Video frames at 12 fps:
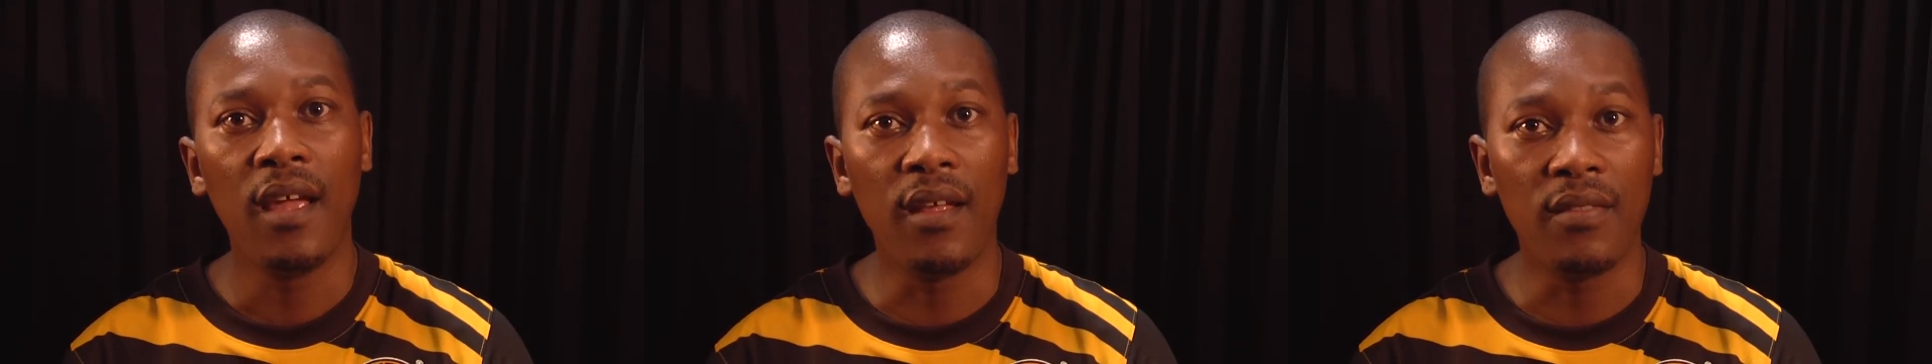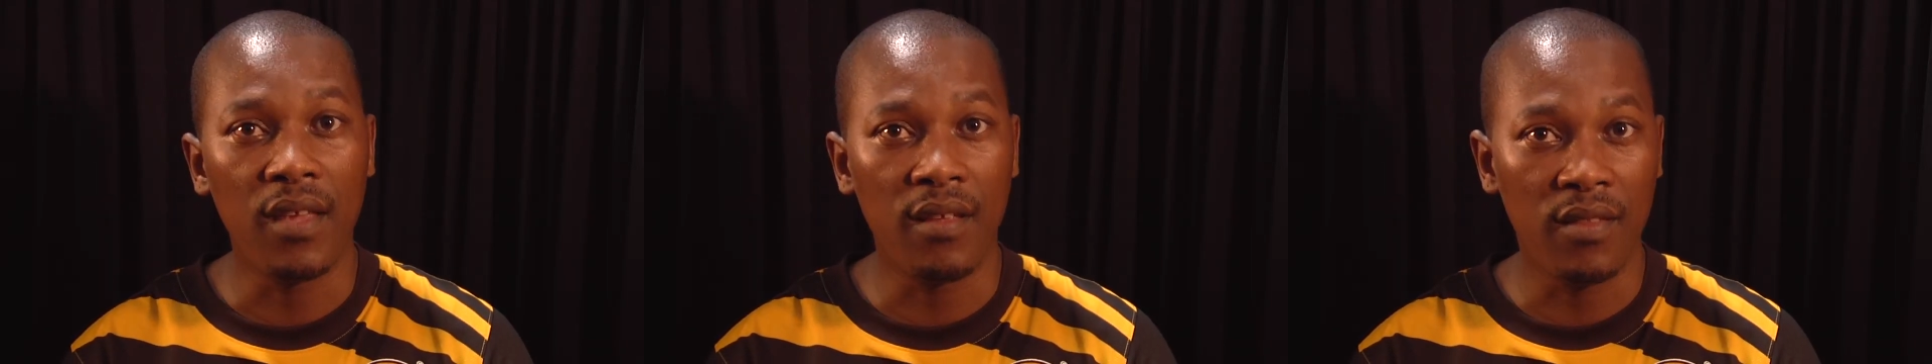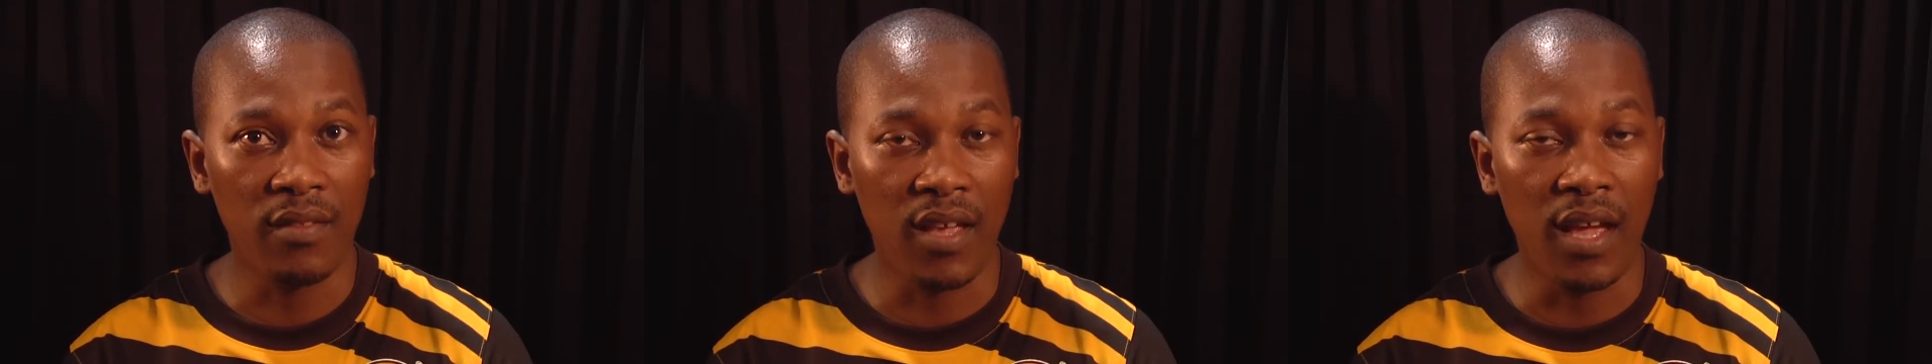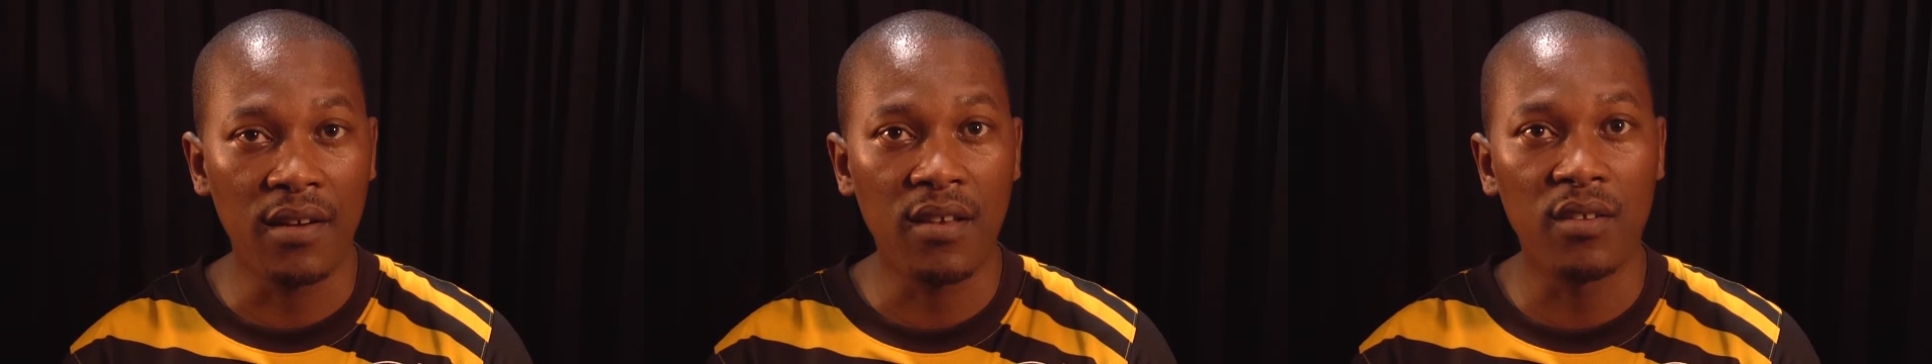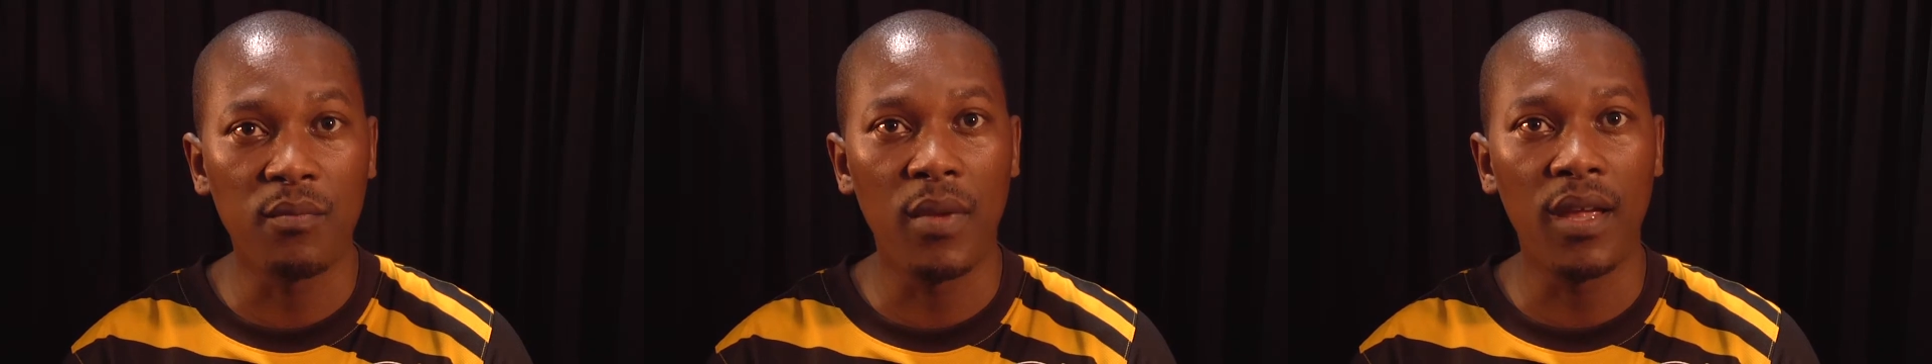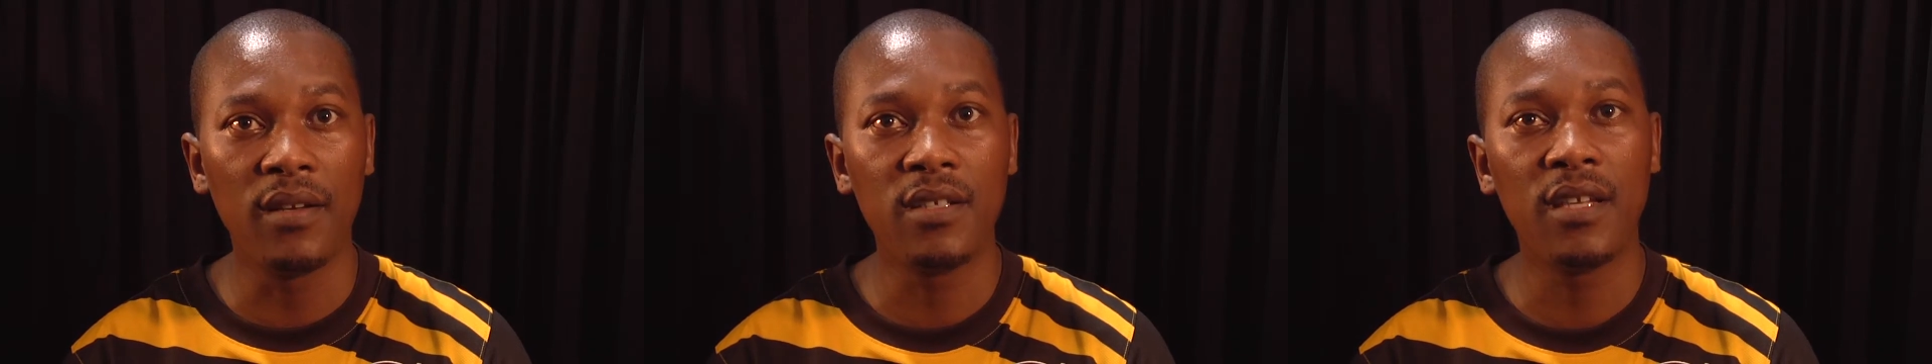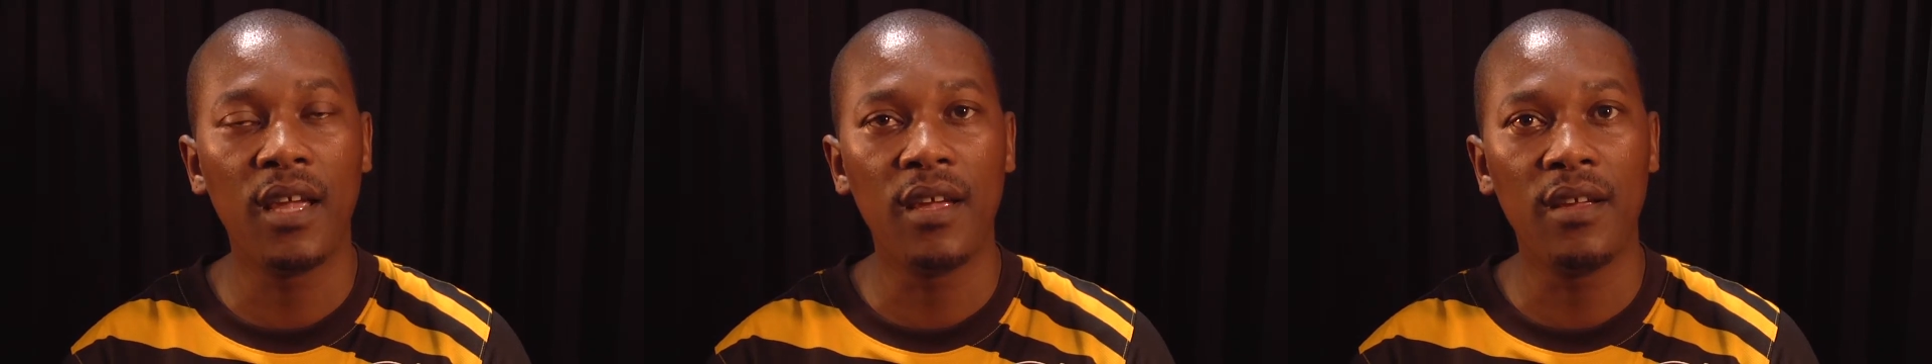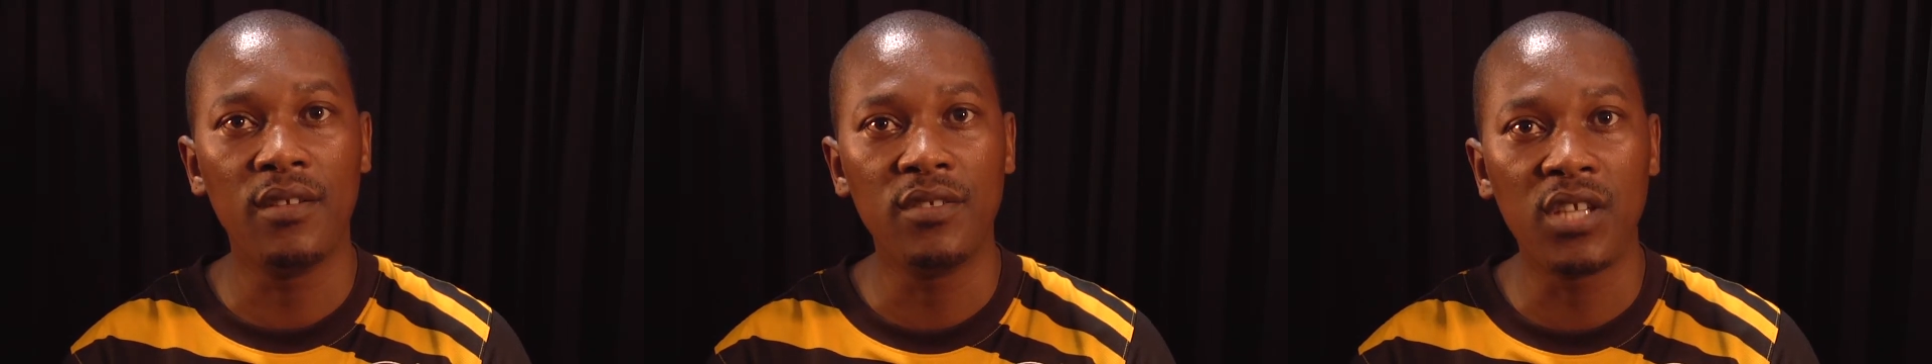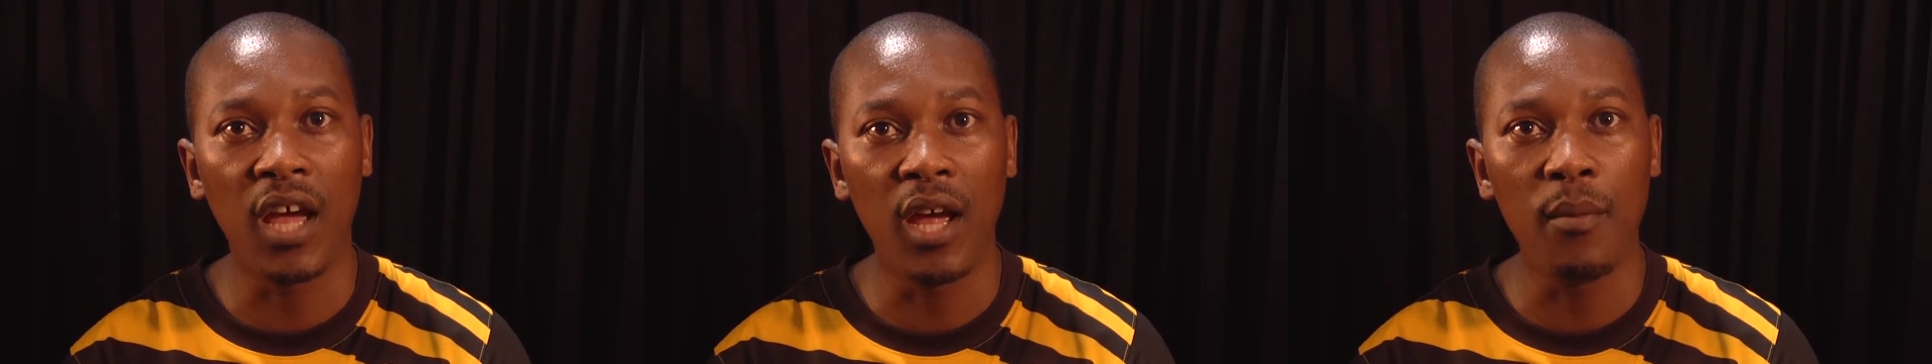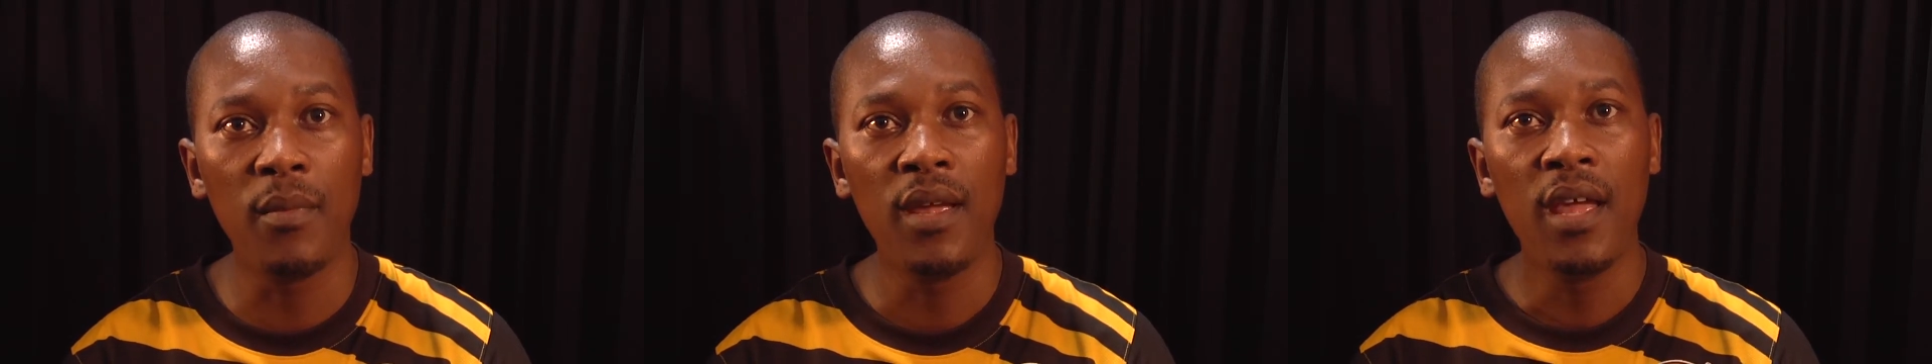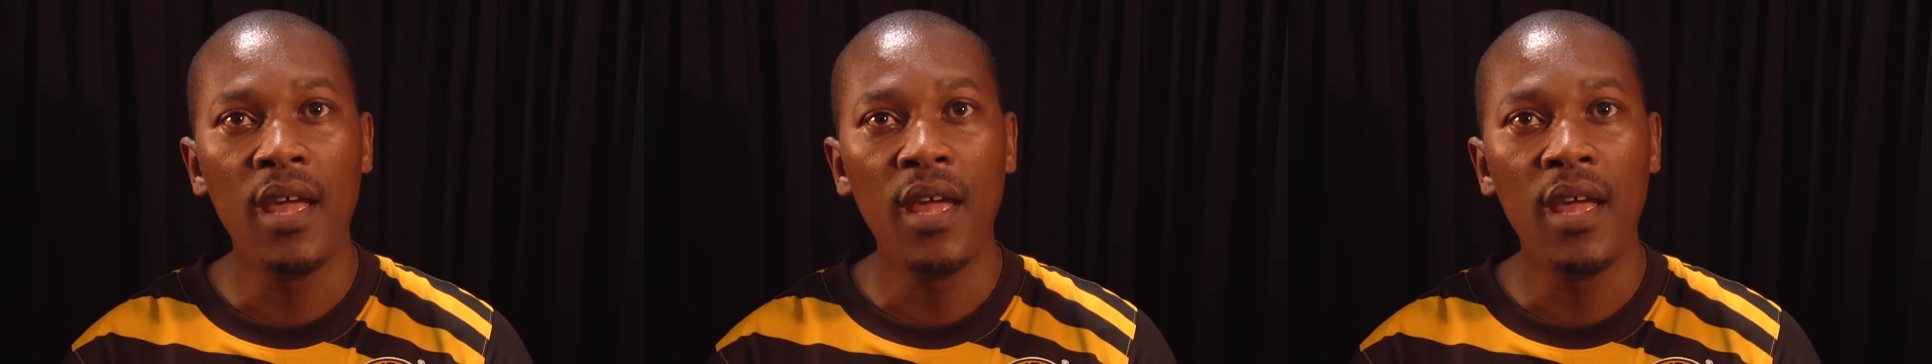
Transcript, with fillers: uh, the, the, their treatment uh, in time.